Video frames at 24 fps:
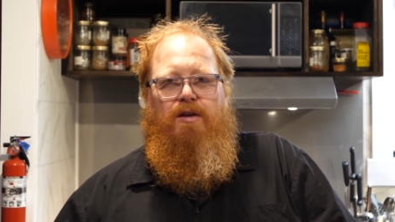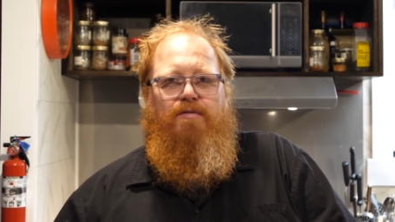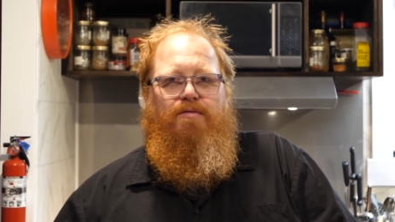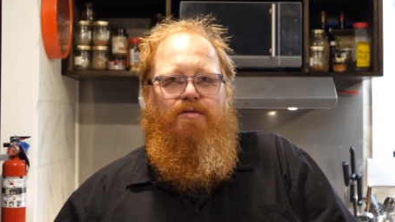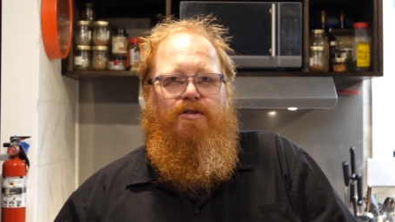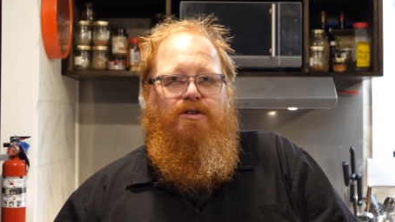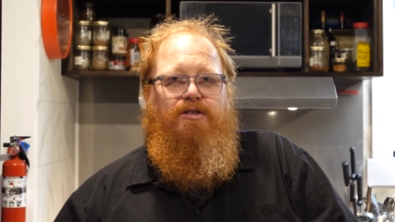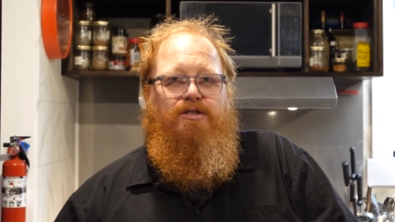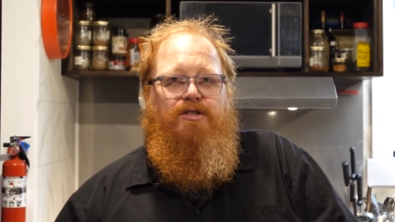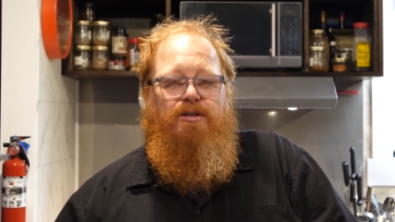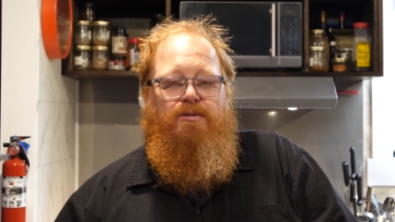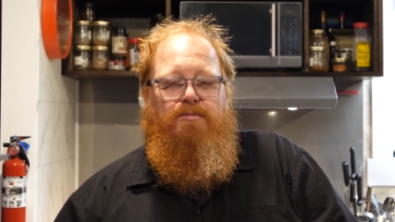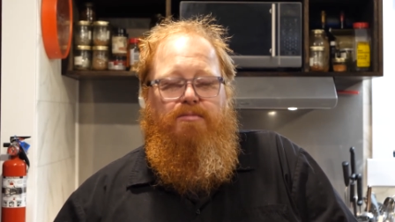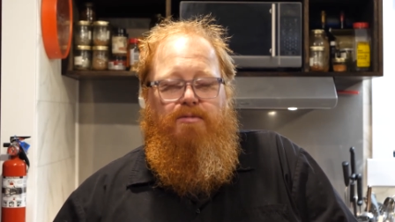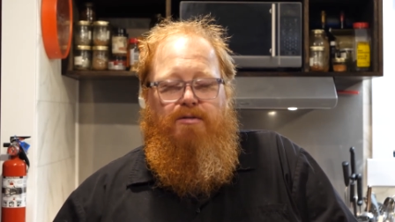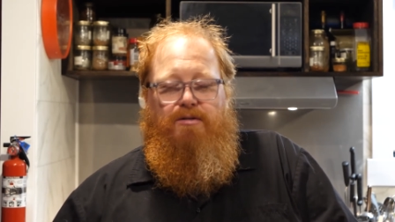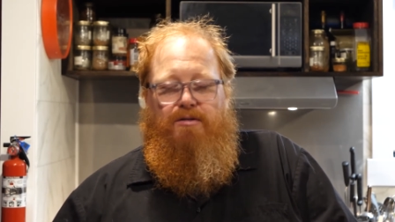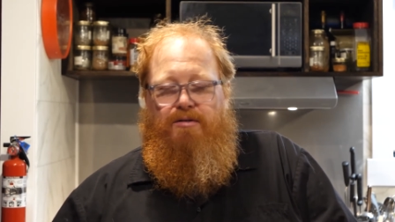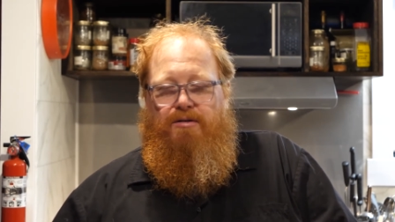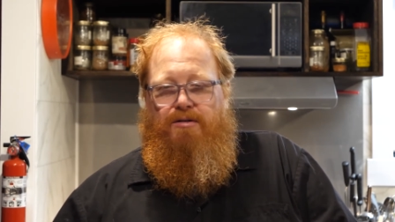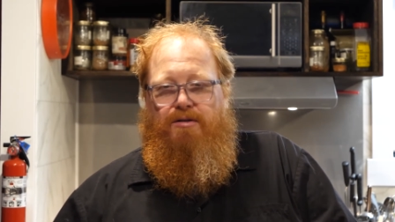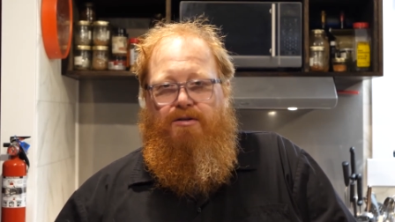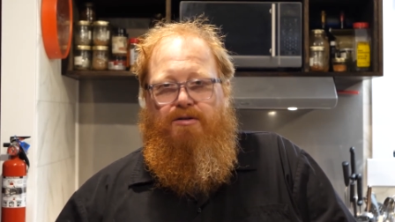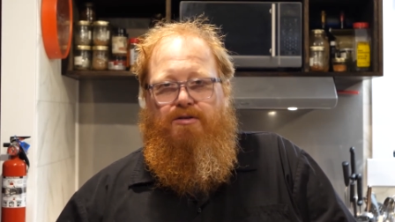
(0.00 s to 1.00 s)
Very
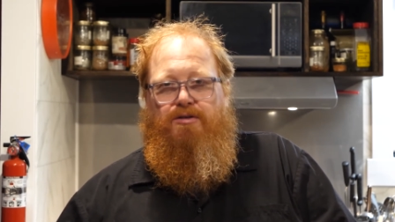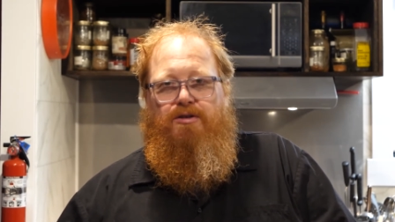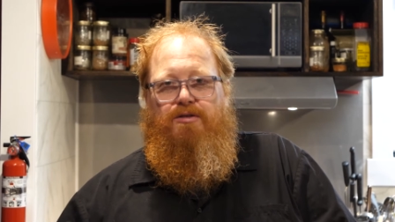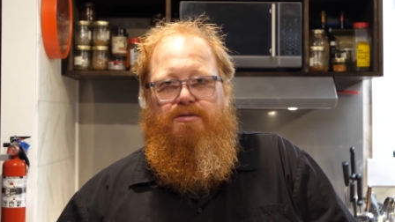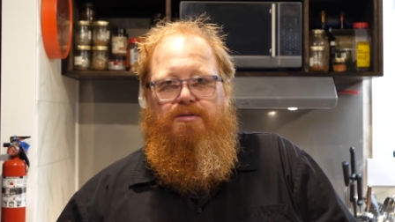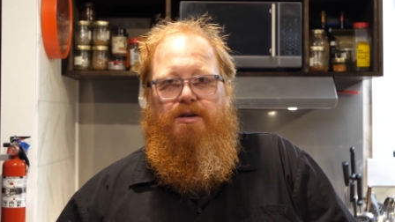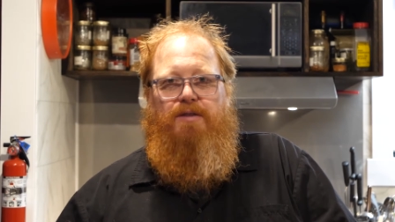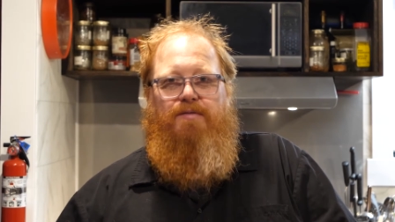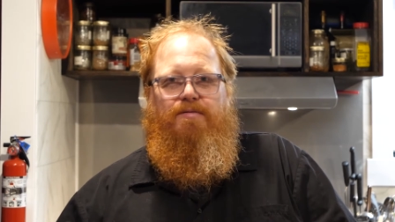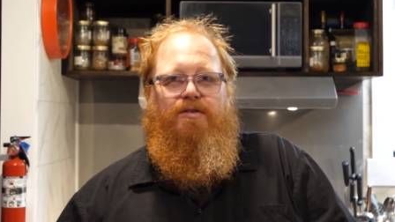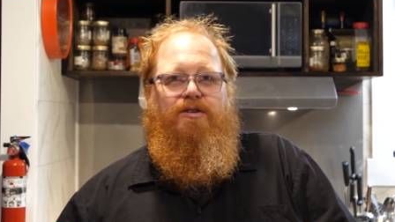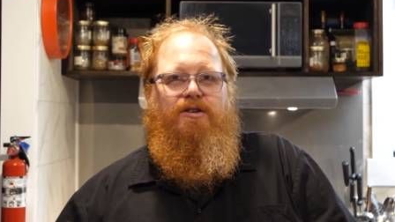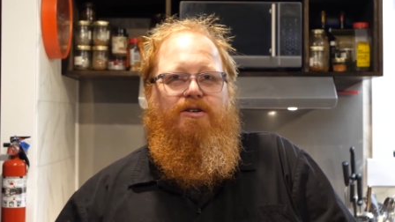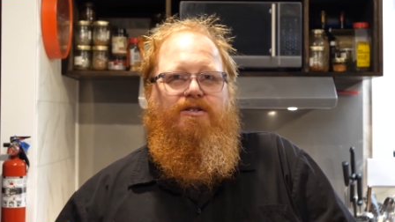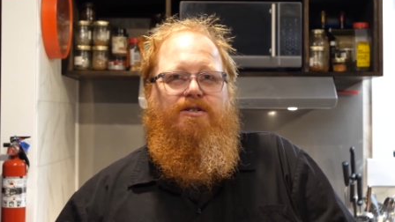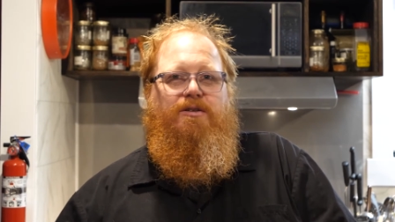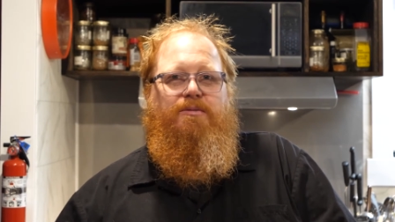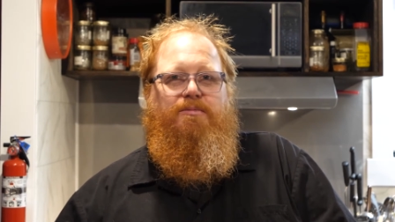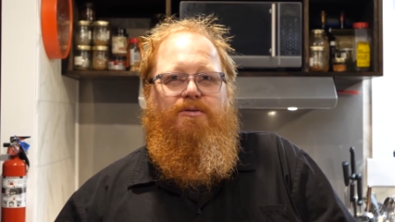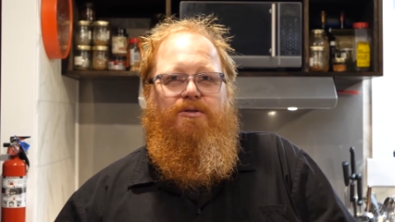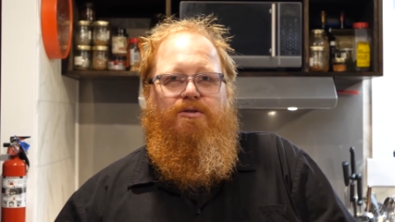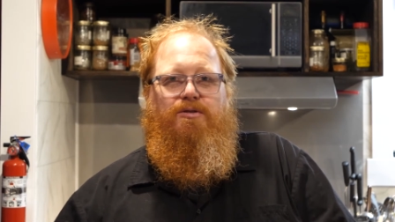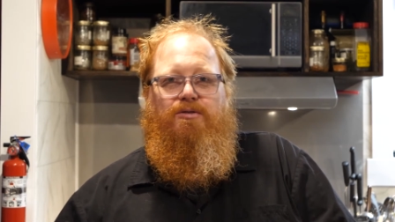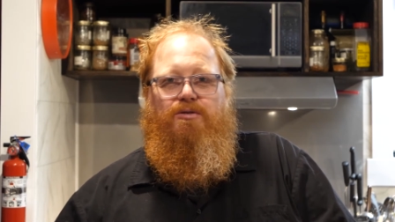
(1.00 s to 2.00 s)

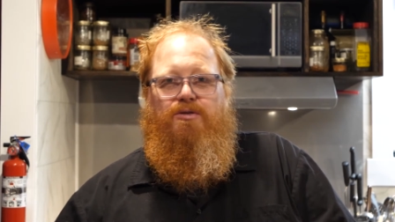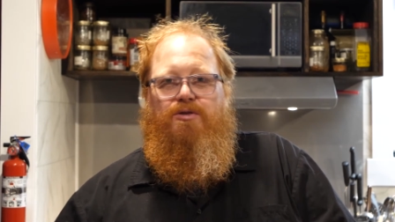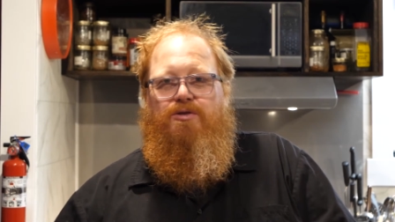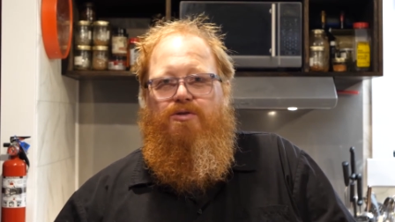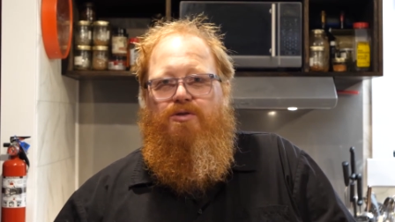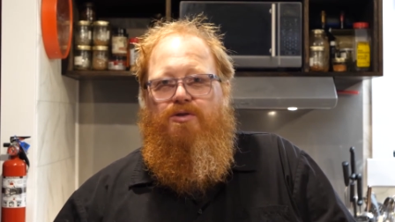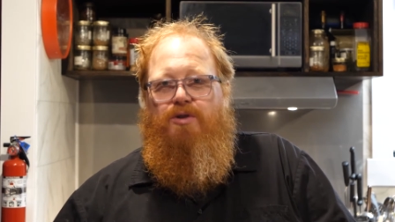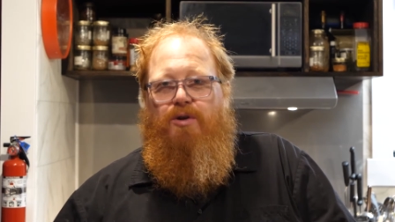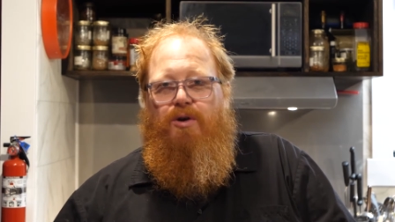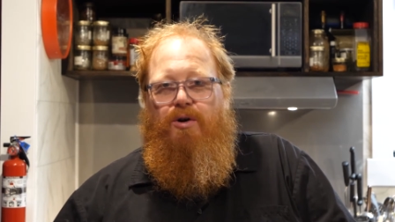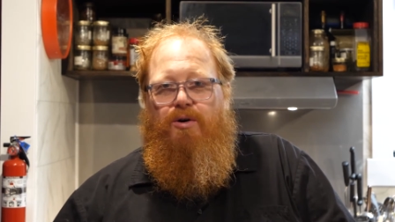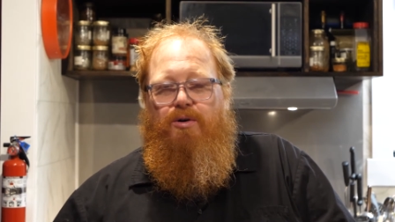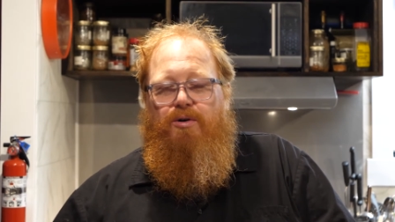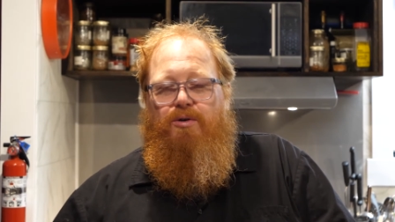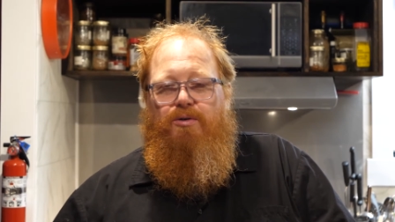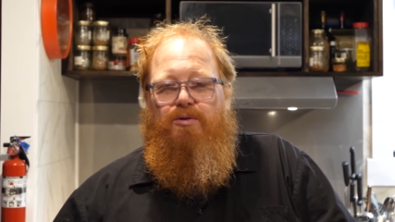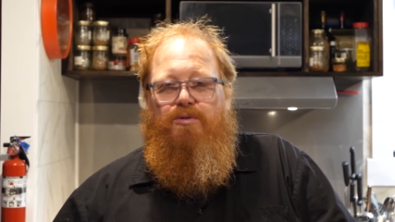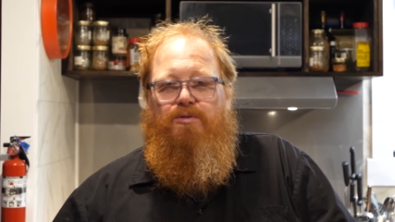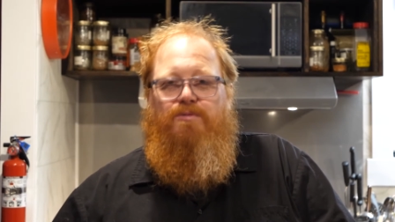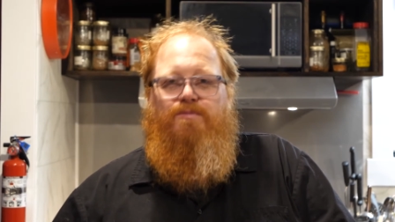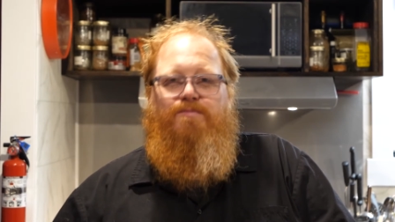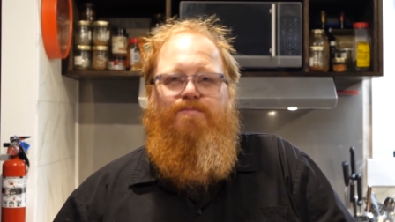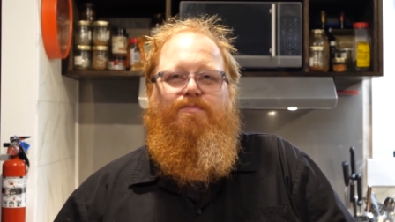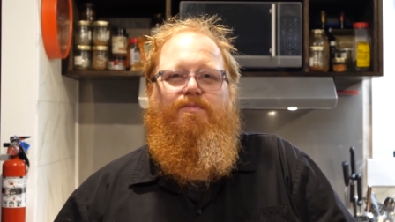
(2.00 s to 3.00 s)
similar to a
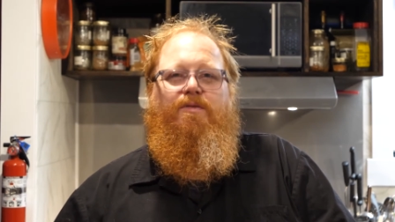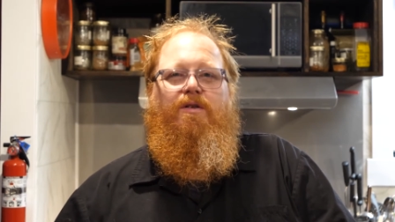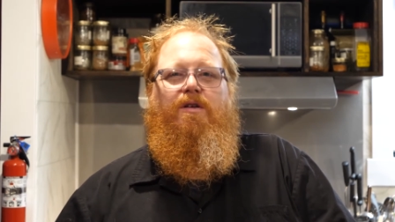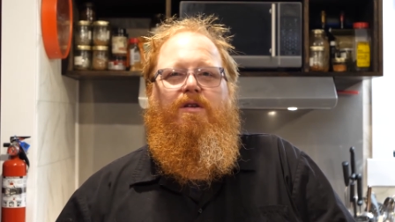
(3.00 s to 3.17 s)
scone